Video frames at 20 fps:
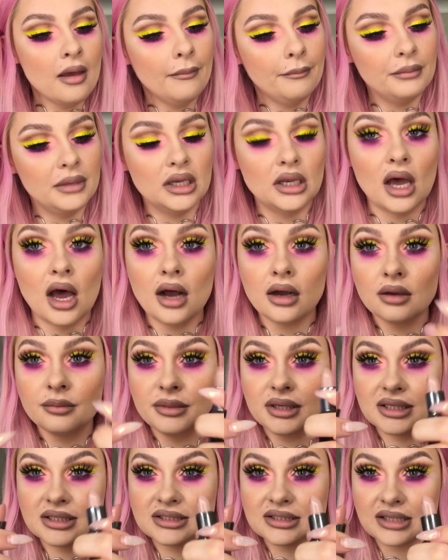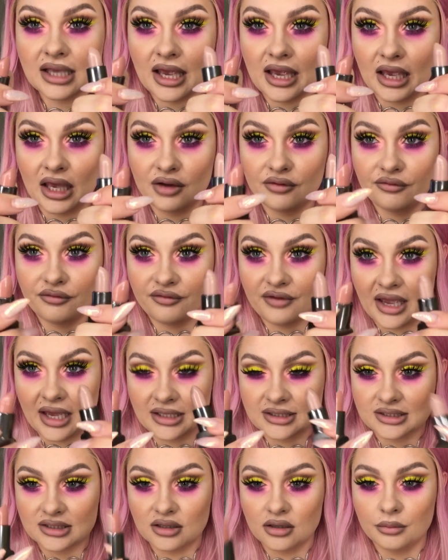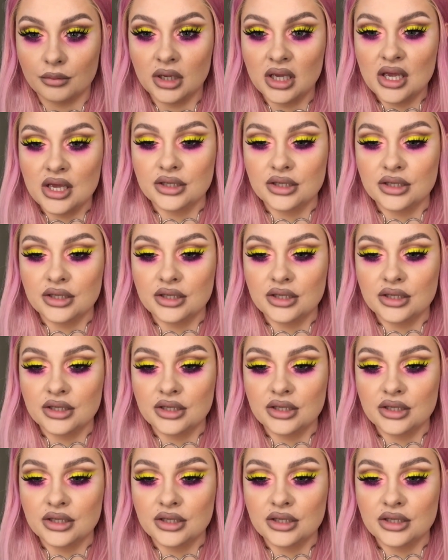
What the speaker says: Monogamous and Phantom.